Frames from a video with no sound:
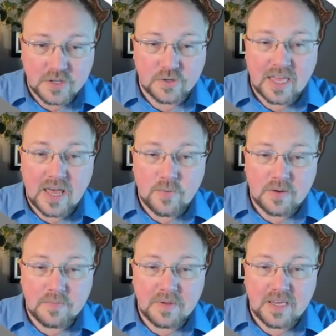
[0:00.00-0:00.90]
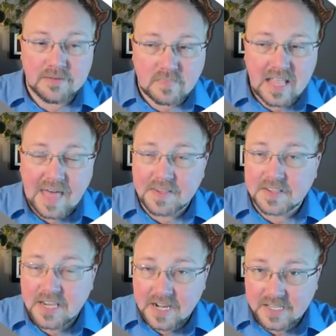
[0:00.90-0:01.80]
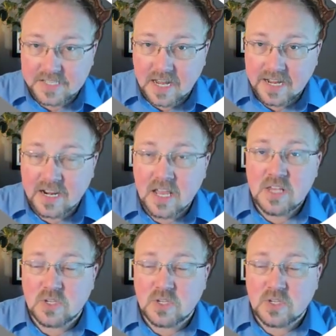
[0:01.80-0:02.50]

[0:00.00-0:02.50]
so that would be on the sending side.